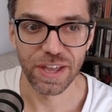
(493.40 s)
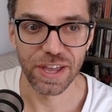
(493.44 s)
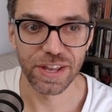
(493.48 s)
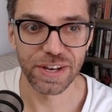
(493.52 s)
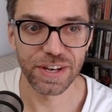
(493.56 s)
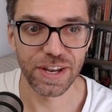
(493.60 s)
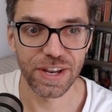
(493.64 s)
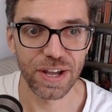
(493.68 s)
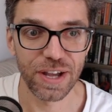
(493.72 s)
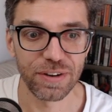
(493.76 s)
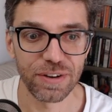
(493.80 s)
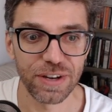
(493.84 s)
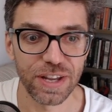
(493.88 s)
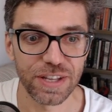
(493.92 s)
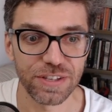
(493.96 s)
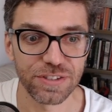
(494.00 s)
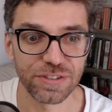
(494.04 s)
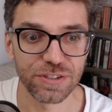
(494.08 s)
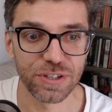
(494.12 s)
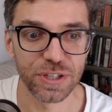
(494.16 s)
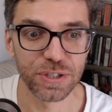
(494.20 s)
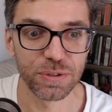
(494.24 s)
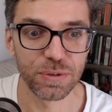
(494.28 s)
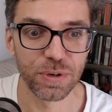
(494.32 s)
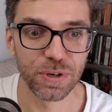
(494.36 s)
And now let's
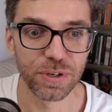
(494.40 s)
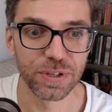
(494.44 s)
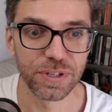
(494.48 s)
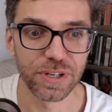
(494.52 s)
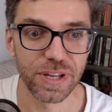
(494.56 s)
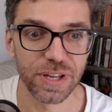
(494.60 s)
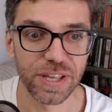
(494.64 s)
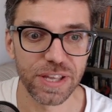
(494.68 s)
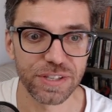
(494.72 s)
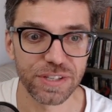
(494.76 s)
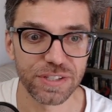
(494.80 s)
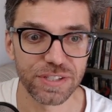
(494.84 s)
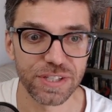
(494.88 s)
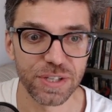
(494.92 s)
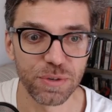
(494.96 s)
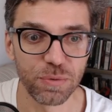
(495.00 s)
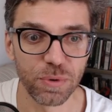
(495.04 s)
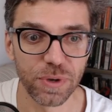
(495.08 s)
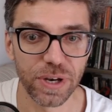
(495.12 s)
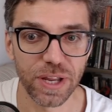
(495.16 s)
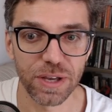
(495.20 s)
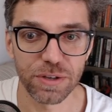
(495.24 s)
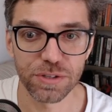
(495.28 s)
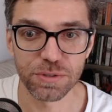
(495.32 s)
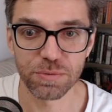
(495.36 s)
go on and see
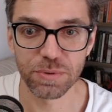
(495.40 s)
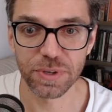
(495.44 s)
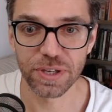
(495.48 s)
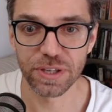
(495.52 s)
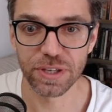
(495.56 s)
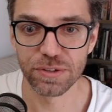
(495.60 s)
what else we